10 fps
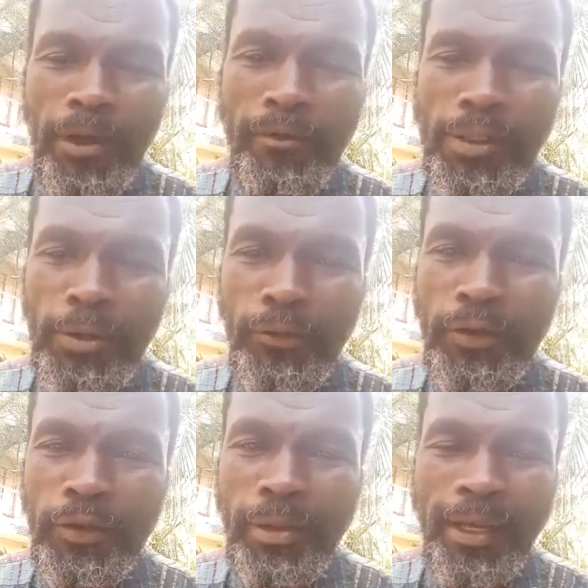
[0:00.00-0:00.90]
Give us your
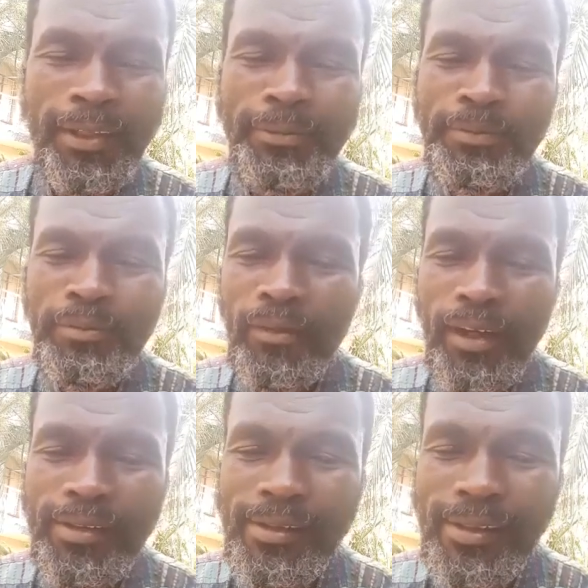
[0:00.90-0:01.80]
feedback
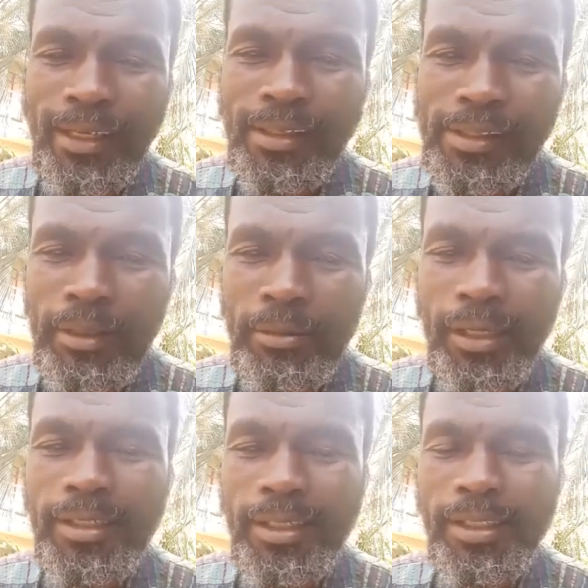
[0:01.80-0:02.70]
and send us some
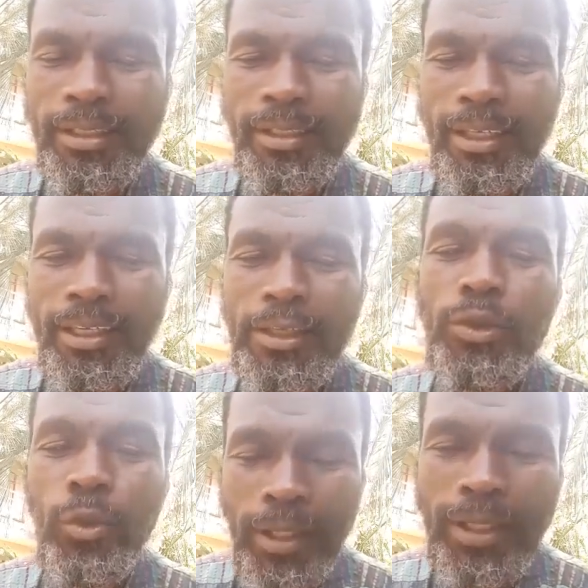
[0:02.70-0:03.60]
critique as
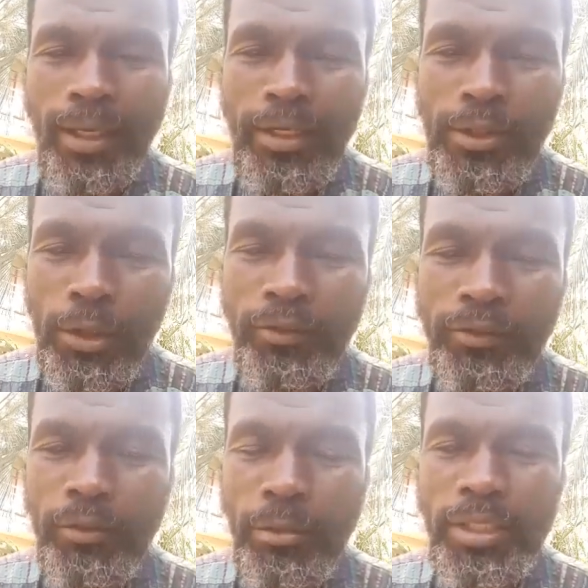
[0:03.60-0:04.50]
to what other sort of
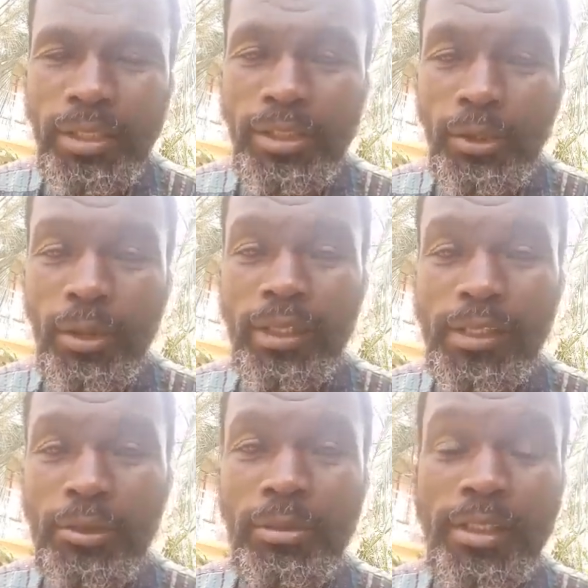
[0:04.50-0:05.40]
information do you want
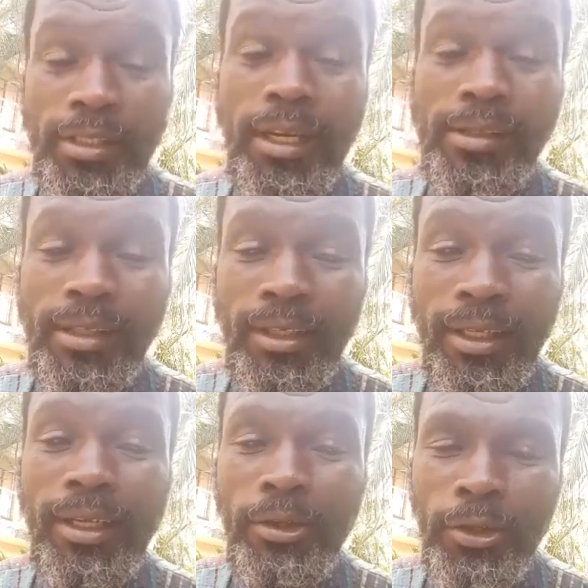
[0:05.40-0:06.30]
us to be discussing
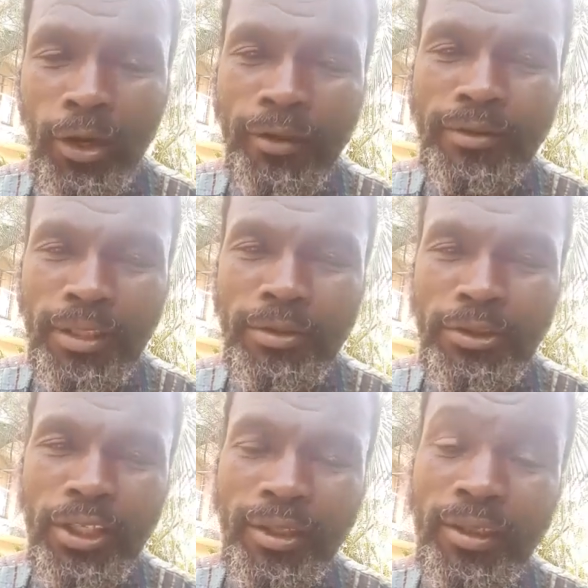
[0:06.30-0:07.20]
here on your afternoon
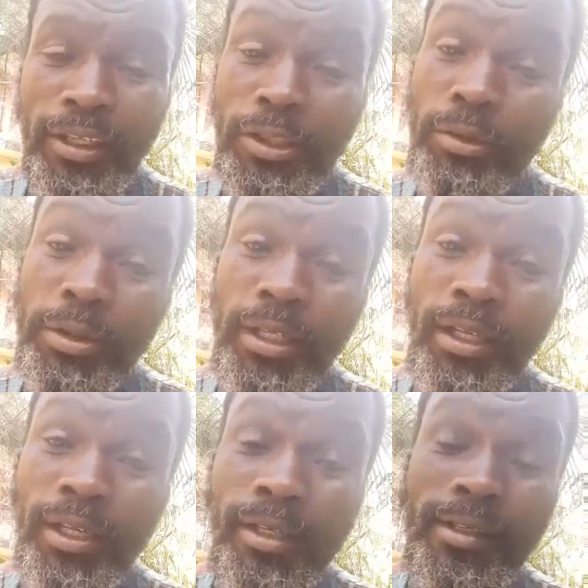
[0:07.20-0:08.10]
channel. Until we meet
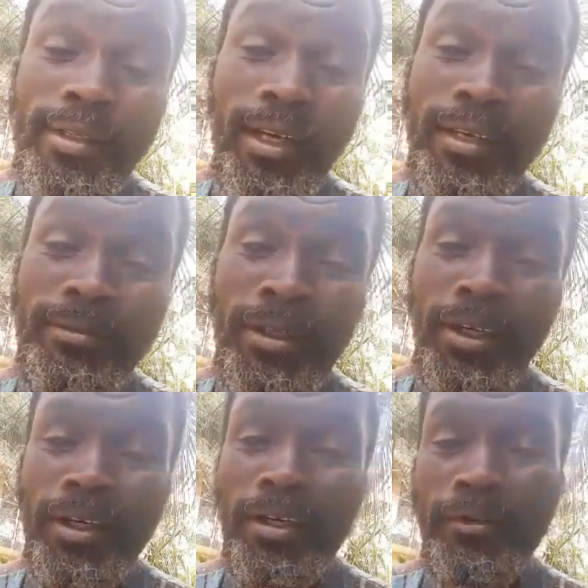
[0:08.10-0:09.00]
again next time,
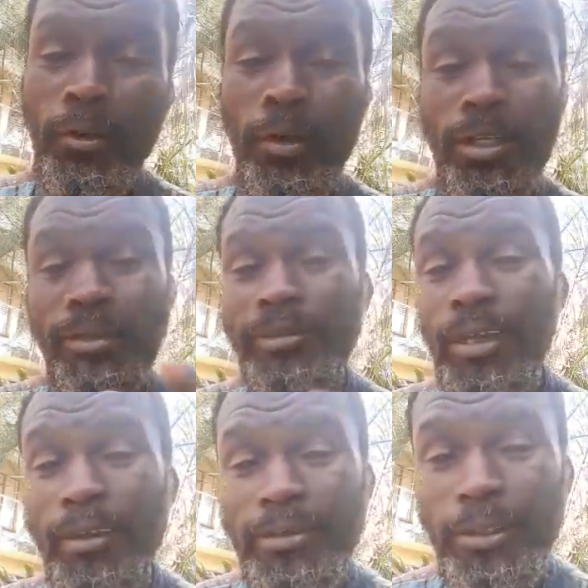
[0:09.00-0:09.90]
have a
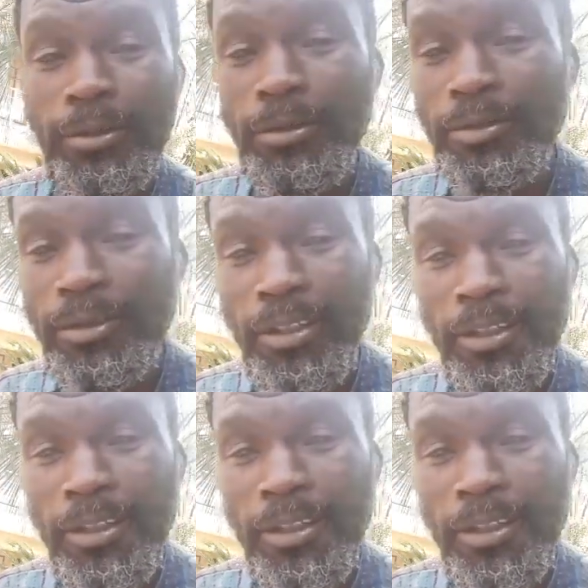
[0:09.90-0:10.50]
wonderful afternoon.